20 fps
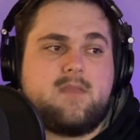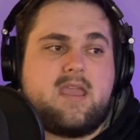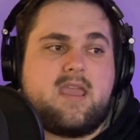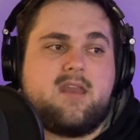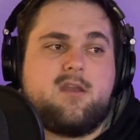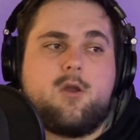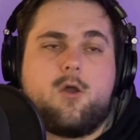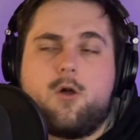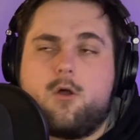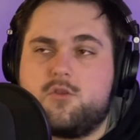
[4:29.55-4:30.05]

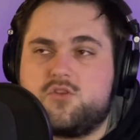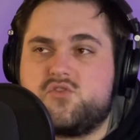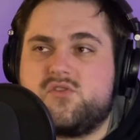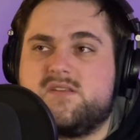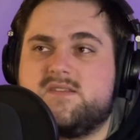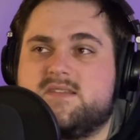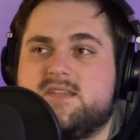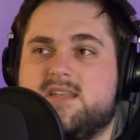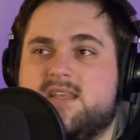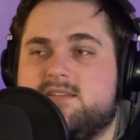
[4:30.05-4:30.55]
And all
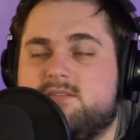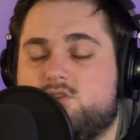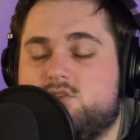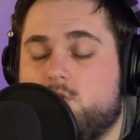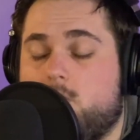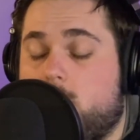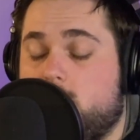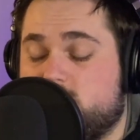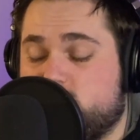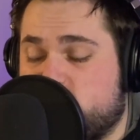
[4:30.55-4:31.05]

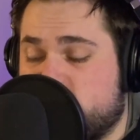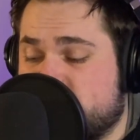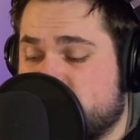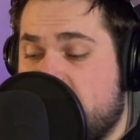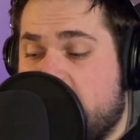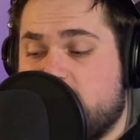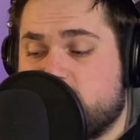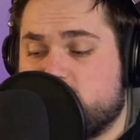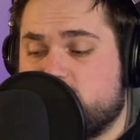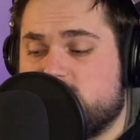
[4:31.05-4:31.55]

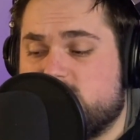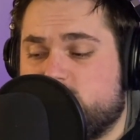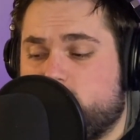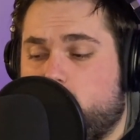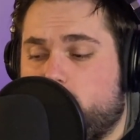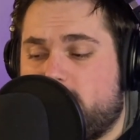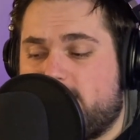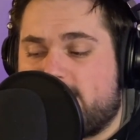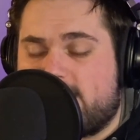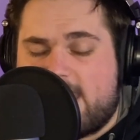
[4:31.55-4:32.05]
transactions
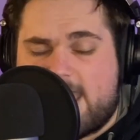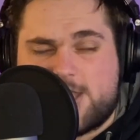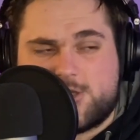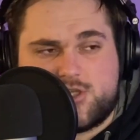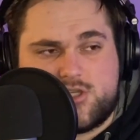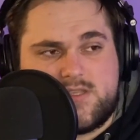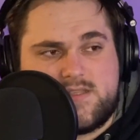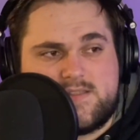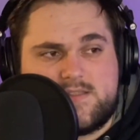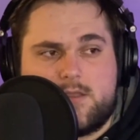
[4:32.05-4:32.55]
will be
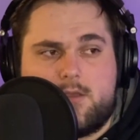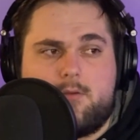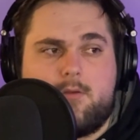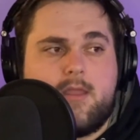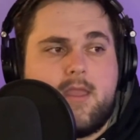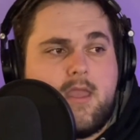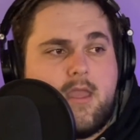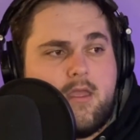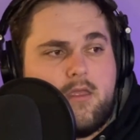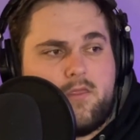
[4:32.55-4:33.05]
cashless, so
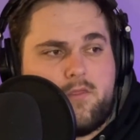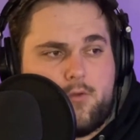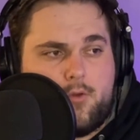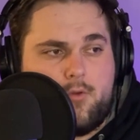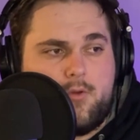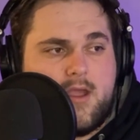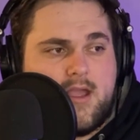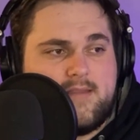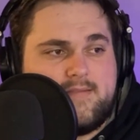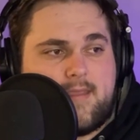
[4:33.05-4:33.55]

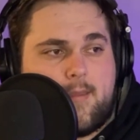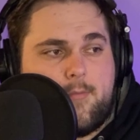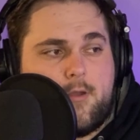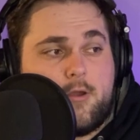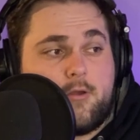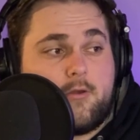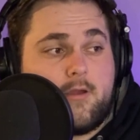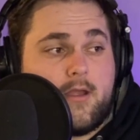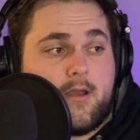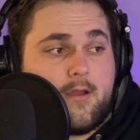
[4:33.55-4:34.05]
through a debit
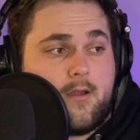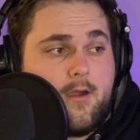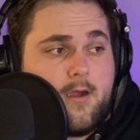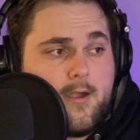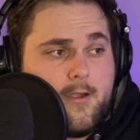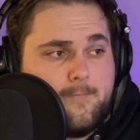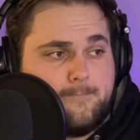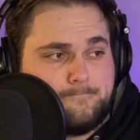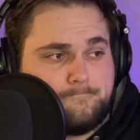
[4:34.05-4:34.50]
or credit card.